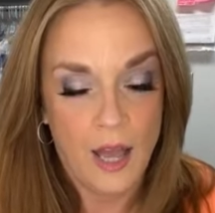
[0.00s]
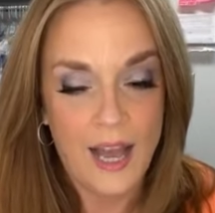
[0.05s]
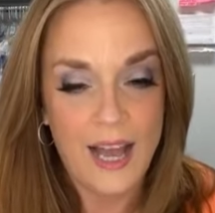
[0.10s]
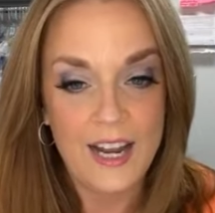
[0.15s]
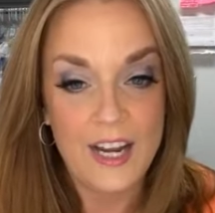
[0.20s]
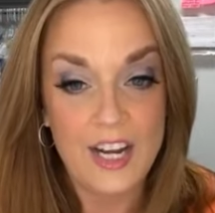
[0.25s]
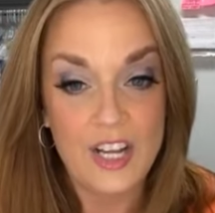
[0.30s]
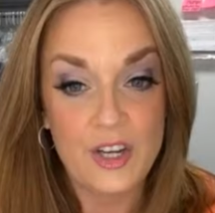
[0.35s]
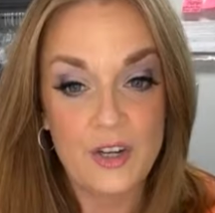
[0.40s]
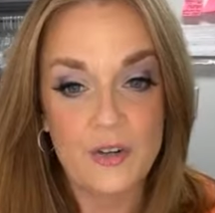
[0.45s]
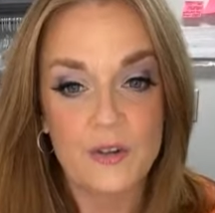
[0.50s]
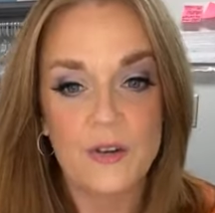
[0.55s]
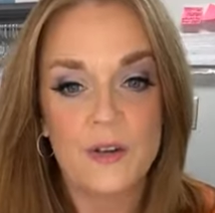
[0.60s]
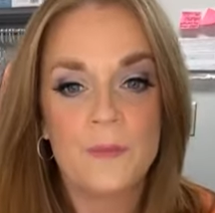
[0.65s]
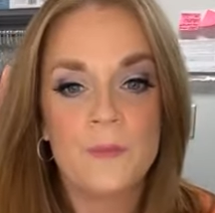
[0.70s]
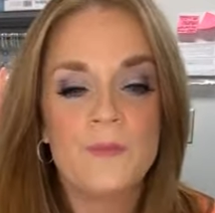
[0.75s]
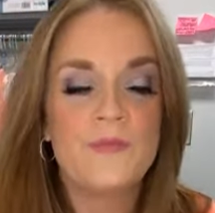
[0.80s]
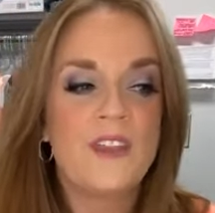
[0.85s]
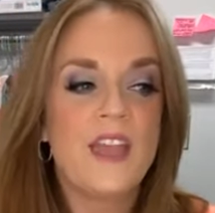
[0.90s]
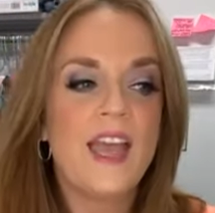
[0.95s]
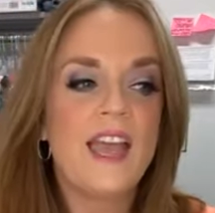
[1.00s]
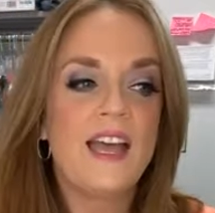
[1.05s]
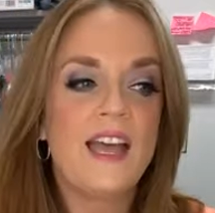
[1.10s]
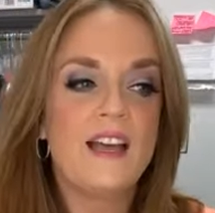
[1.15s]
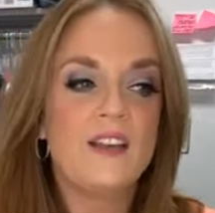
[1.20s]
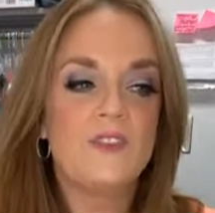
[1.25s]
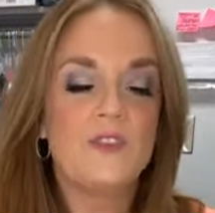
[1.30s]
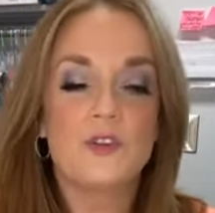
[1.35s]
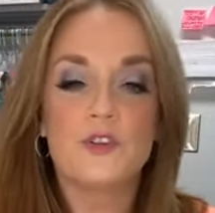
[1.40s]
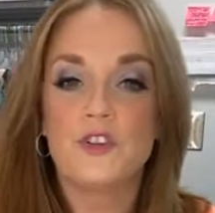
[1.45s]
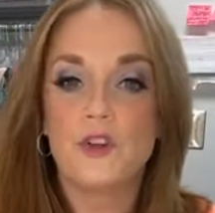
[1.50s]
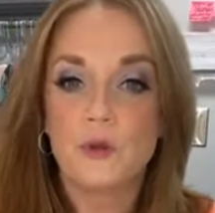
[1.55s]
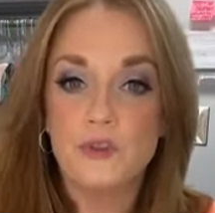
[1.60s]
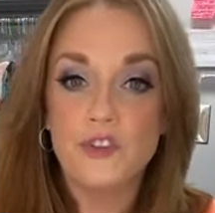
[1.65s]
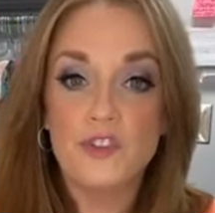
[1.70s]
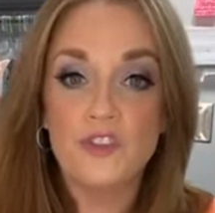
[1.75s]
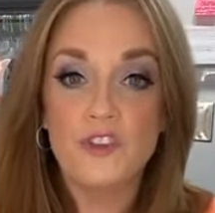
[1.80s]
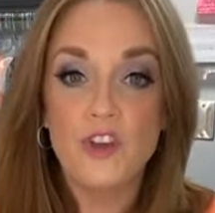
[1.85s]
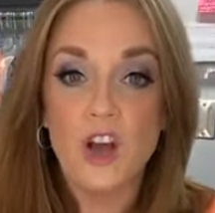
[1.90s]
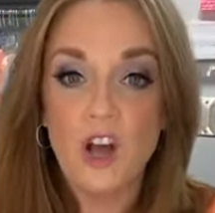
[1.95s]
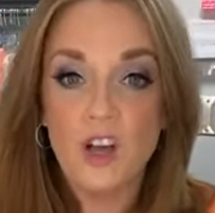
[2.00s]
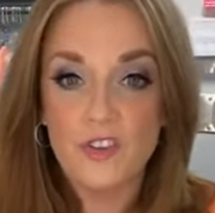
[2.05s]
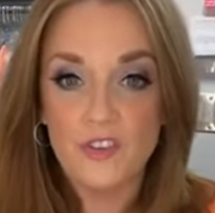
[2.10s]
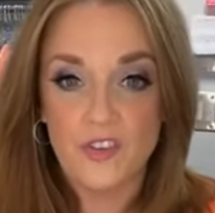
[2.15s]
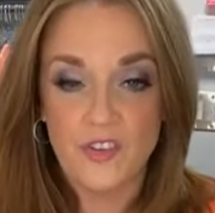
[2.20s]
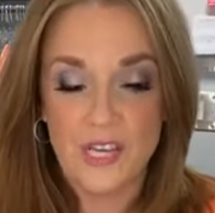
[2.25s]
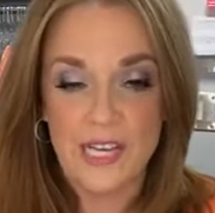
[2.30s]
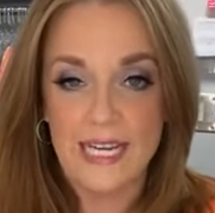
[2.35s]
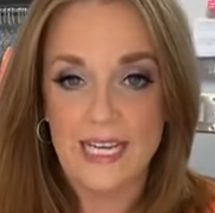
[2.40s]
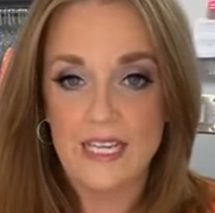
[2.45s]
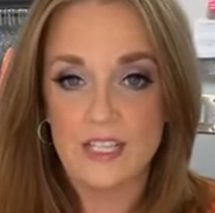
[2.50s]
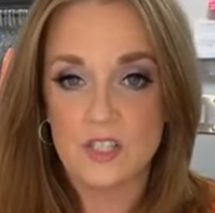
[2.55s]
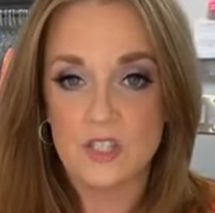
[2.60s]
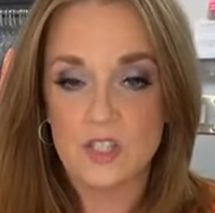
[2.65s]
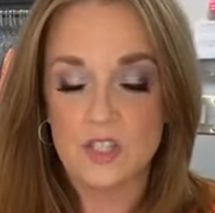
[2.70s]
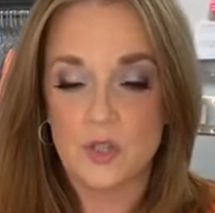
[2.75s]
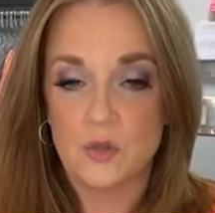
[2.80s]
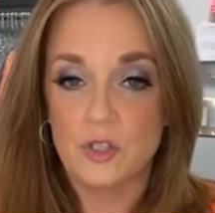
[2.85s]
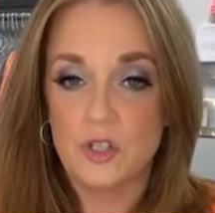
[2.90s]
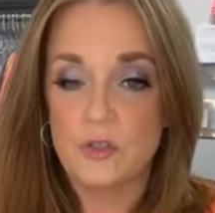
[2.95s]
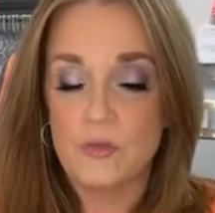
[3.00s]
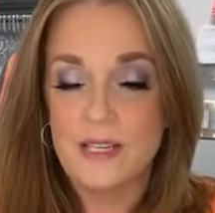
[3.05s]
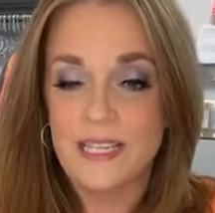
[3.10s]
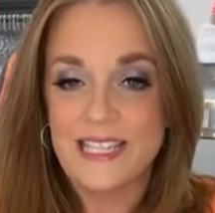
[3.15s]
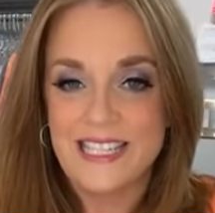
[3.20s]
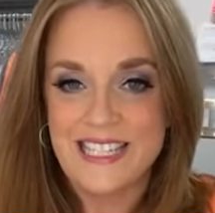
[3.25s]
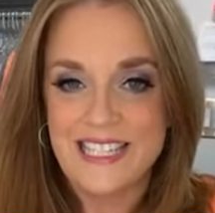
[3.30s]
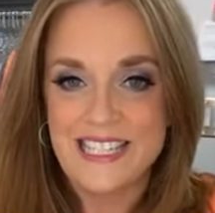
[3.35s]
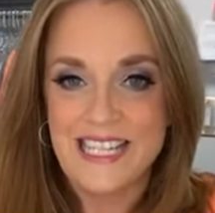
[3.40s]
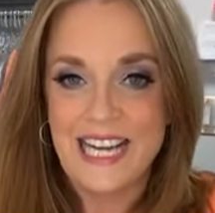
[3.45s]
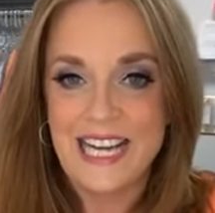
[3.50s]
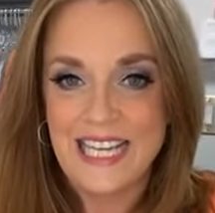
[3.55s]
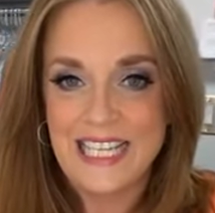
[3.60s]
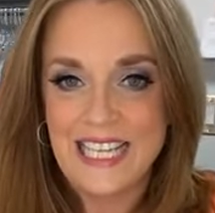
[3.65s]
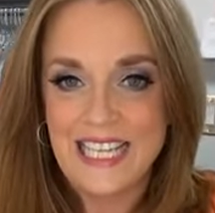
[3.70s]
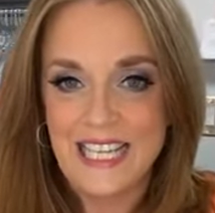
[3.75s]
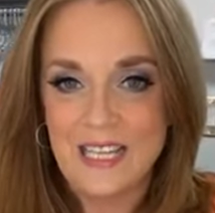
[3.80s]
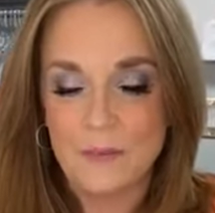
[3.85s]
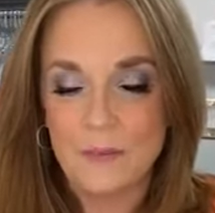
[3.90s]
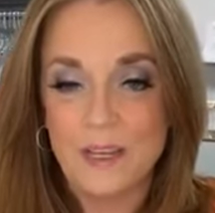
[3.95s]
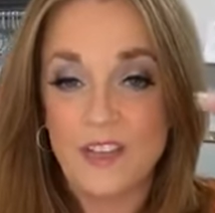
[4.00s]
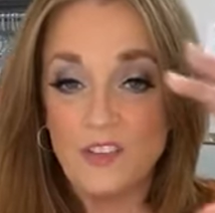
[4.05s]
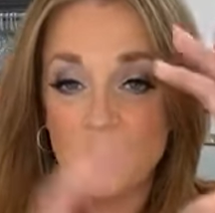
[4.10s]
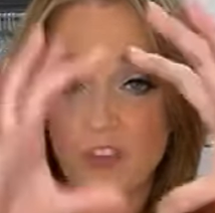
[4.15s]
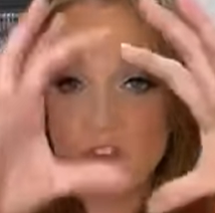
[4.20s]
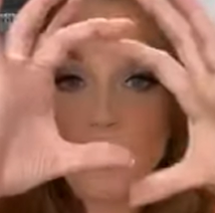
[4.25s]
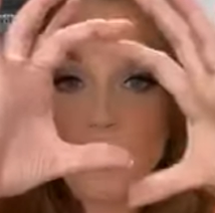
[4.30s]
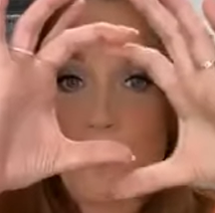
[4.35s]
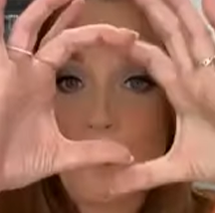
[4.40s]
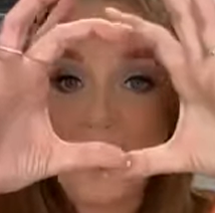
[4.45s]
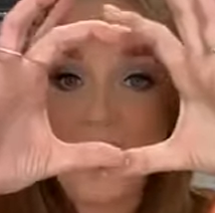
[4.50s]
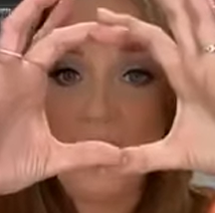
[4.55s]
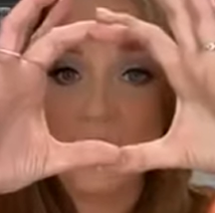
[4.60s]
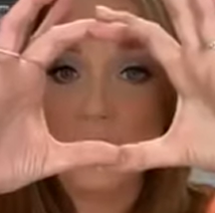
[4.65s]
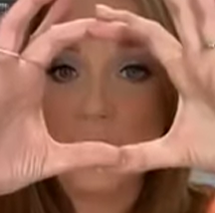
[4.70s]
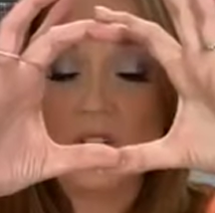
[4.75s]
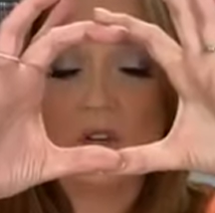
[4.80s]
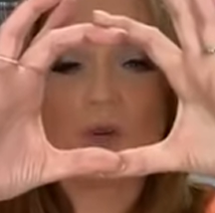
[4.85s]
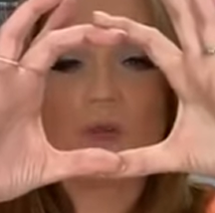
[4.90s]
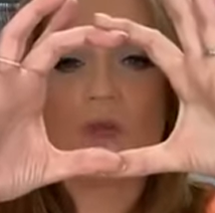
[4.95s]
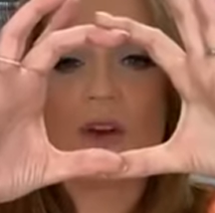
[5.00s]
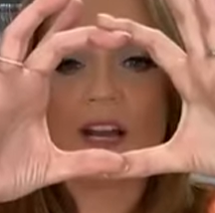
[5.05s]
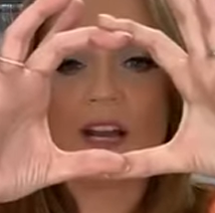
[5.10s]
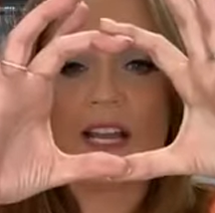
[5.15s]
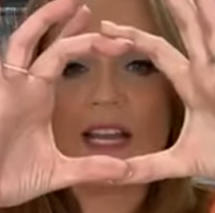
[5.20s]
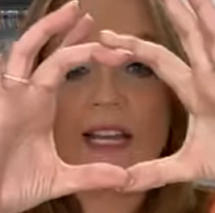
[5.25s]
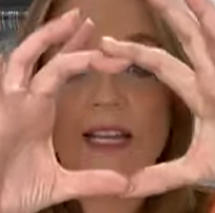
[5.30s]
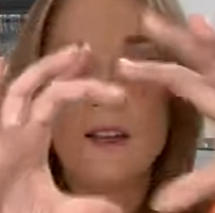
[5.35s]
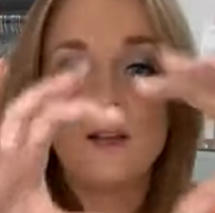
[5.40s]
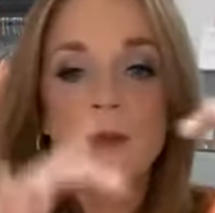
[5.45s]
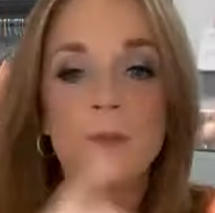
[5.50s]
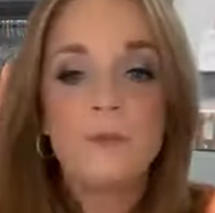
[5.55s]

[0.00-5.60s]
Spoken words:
I know. And there's no sauce in it, so you can dunk it because it's a pinwheel, right?